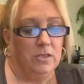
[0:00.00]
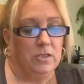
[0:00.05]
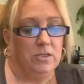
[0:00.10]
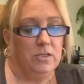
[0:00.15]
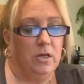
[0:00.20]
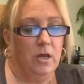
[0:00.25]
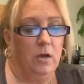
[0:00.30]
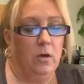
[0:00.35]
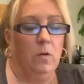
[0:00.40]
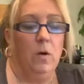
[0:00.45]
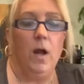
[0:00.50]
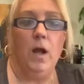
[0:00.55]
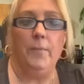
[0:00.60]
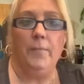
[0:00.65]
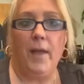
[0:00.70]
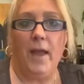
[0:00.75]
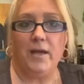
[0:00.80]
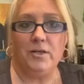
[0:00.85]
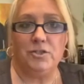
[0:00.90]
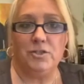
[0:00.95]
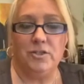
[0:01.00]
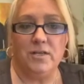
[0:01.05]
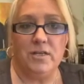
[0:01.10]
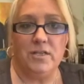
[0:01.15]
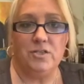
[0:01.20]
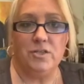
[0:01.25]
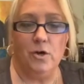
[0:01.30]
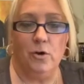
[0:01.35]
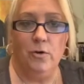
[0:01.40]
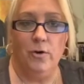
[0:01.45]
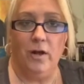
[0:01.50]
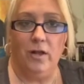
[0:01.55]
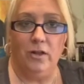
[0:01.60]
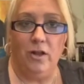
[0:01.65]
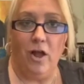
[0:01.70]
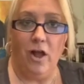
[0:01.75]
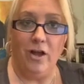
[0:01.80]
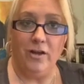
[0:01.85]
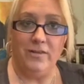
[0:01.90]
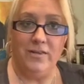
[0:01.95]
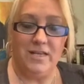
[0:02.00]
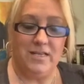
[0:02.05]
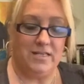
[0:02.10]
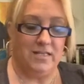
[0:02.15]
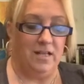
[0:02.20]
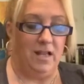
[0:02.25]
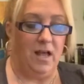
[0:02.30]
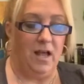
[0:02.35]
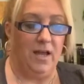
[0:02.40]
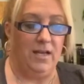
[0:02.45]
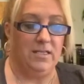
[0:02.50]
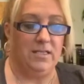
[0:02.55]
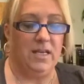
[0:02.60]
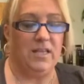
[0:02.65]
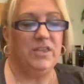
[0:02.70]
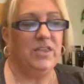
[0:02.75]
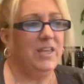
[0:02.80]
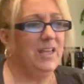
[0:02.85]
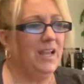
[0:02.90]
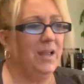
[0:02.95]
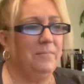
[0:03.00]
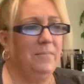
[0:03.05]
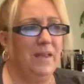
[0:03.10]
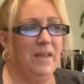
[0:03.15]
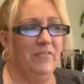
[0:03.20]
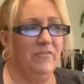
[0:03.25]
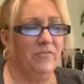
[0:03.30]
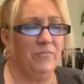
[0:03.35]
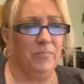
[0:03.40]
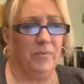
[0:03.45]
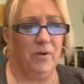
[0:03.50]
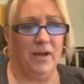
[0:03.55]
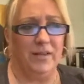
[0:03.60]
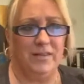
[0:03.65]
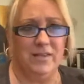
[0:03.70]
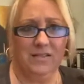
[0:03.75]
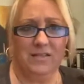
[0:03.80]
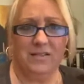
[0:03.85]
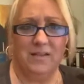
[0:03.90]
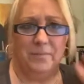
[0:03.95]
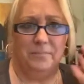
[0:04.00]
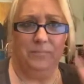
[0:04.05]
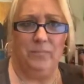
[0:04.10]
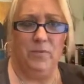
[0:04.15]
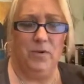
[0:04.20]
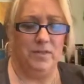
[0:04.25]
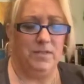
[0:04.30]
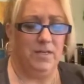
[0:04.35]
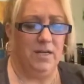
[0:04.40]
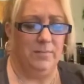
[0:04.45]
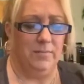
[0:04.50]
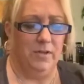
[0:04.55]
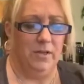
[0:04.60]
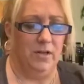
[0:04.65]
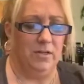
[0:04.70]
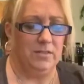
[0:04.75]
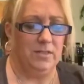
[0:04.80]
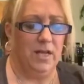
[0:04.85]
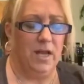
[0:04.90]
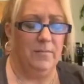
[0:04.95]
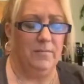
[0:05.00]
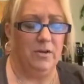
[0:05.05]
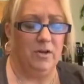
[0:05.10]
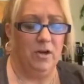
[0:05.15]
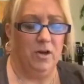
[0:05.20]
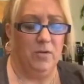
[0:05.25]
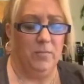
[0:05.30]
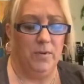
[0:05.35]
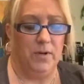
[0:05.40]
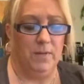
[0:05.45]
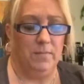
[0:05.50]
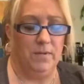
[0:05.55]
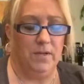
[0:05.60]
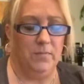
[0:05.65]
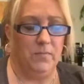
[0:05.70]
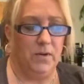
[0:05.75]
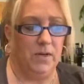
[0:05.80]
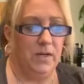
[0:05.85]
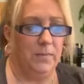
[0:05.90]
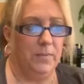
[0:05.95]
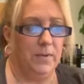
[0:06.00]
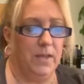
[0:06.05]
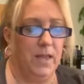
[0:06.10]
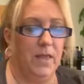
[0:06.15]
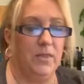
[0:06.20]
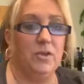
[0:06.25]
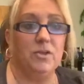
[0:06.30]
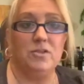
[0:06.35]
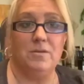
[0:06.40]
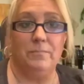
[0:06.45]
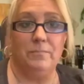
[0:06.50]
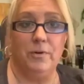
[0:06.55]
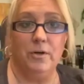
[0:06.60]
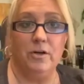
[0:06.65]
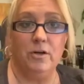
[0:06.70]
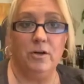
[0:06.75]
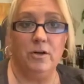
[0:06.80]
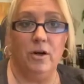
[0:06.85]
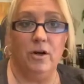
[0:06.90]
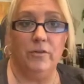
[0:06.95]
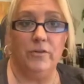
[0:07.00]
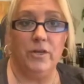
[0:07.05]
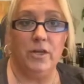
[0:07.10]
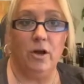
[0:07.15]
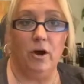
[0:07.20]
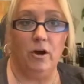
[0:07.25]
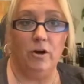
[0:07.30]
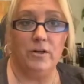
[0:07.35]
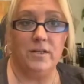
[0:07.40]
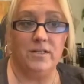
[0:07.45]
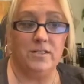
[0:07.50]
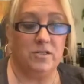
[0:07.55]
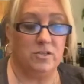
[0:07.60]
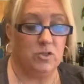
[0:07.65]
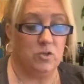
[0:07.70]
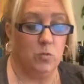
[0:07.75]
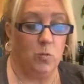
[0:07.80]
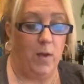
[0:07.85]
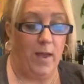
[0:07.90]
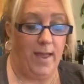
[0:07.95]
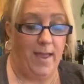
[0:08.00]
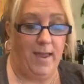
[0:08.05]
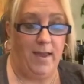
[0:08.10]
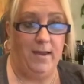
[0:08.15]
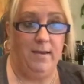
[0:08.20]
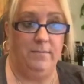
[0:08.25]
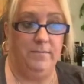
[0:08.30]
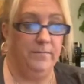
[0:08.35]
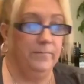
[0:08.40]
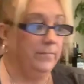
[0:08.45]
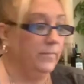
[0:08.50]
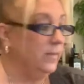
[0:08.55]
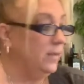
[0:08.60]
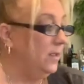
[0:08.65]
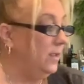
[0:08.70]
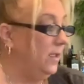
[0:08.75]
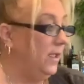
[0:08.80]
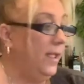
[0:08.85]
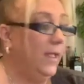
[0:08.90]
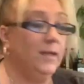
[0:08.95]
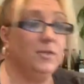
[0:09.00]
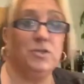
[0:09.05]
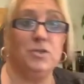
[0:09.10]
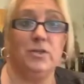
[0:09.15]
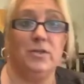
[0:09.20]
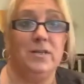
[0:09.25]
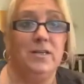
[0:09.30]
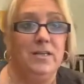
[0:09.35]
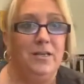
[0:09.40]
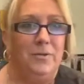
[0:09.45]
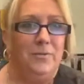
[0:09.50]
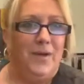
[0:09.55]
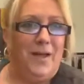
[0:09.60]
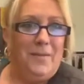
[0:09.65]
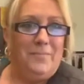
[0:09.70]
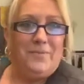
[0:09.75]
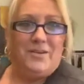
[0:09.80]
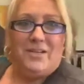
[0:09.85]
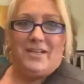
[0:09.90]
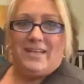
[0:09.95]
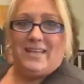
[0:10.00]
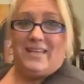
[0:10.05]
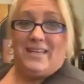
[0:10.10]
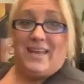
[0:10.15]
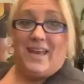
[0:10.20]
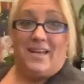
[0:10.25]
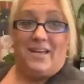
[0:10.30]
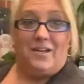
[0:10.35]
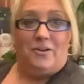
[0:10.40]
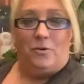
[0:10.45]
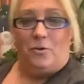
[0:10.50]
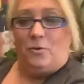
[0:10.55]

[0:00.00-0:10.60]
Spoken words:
So so along these lines, I think I may have brought this up one time a long time ago, but I'm going to bring it up again. There's a book called The Artist's Way. Actually, you know what? I'm going to get it.